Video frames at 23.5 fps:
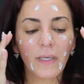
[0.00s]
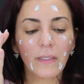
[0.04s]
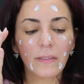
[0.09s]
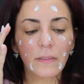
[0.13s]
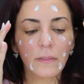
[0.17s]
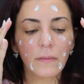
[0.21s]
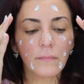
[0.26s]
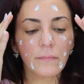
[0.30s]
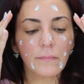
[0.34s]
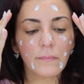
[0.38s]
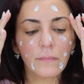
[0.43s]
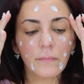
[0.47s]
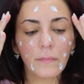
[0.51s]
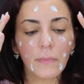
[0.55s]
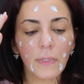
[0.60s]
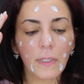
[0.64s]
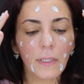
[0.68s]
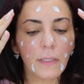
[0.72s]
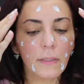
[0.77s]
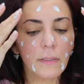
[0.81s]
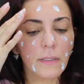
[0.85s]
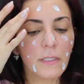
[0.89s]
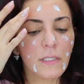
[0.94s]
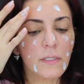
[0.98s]
but
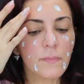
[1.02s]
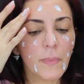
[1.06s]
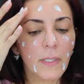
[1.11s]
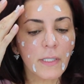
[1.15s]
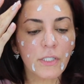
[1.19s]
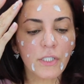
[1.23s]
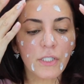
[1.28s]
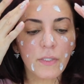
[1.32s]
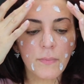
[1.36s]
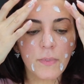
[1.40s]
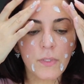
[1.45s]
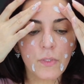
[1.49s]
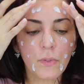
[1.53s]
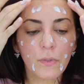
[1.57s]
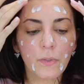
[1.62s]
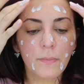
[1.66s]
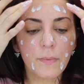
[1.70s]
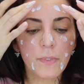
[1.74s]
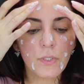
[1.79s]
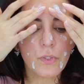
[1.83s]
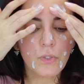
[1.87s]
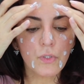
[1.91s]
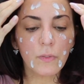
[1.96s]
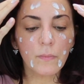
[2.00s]
the sponge
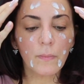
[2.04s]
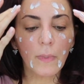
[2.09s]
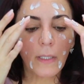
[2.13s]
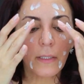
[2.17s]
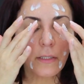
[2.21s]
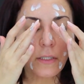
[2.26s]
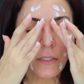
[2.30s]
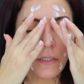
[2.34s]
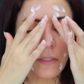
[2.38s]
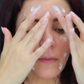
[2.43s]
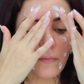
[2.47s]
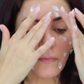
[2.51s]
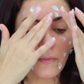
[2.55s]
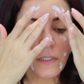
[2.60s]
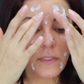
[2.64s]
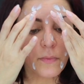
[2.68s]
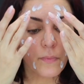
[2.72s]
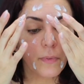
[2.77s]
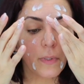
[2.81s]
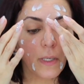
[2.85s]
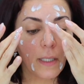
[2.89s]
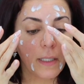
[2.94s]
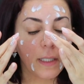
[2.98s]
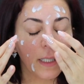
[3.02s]
absorbs too much of this
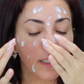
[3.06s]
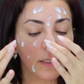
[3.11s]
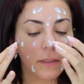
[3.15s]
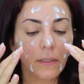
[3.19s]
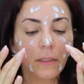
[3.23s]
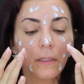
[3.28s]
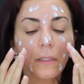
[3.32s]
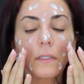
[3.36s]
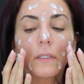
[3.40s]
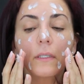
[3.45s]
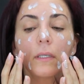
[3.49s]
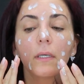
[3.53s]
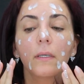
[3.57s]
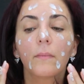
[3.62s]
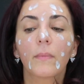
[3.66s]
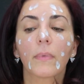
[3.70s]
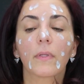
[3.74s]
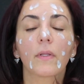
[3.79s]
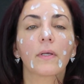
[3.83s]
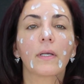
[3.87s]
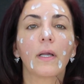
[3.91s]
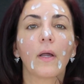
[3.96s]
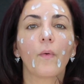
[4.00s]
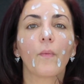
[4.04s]
product.
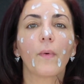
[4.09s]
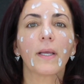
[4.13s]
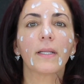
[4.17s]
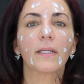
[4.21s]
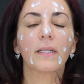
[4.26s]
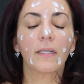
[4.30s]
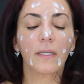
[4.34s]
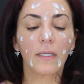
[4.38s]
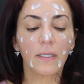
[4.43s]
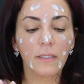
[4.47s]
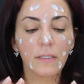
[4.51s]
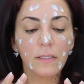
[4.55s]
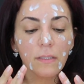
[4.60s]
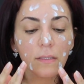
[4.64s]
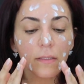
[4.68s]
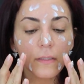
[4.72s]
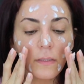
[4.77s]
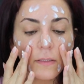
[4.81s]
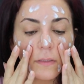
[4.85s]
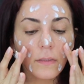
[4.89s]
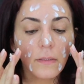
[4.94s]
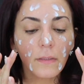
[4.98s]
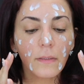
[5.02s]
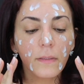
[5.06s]
But look how white it is.
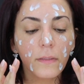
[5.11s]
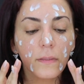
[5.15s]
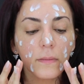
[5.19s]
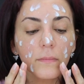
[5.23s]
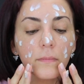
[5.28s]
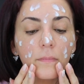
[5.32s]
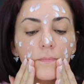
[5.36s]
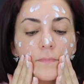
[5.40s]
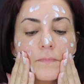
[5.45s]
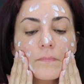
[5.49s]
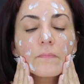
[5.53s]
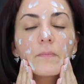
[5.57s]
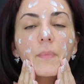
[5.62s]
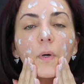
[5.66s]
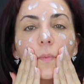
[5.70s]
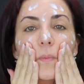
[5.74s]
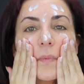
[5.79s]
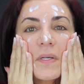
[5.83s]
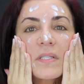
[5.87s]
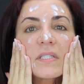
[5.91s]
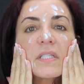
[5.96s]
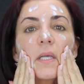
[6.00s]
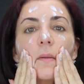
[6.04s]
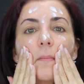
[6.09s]
But
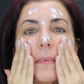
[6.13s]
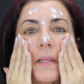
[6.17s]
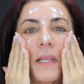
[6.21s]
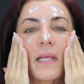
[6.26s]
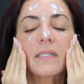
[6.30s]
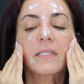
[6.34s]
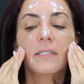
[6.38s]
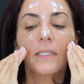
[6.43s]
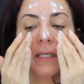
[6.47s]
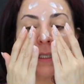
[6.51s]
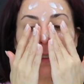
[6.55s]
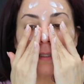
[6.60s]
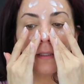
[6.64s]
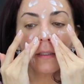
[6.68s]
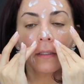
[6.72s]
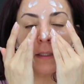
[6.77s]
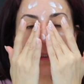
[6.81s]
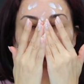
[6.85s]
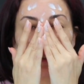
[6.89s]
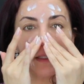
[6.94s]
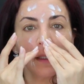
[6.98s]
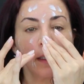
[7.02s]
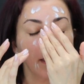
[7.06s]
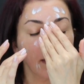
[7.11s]
once I blend it,
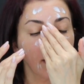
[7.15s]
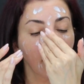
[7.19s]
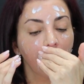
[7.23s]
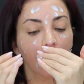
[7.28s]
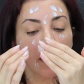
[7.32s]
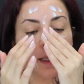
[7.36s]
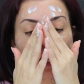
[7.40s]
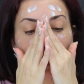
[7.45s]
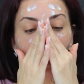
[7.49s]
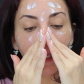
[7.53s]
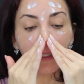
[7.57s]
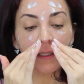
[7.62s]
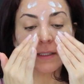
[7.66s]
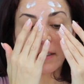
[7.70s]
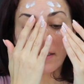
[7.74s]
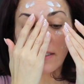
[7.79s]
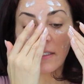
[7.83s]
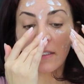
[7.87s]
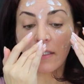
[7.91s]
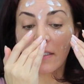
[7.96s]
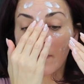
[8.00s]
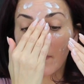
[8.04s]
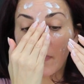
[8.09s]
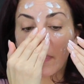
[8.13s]
and
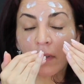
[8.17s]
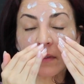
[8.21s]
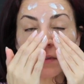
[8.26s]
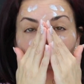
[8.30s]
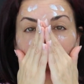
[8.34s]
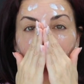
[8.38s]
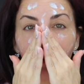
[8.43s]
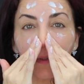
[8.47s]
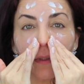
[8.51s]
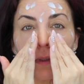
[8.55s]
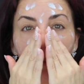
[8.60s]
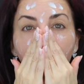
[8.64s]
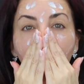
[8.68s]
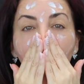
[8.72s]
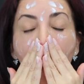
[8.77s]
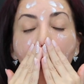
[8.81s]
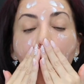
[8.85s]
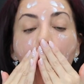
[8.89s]
this is buildable.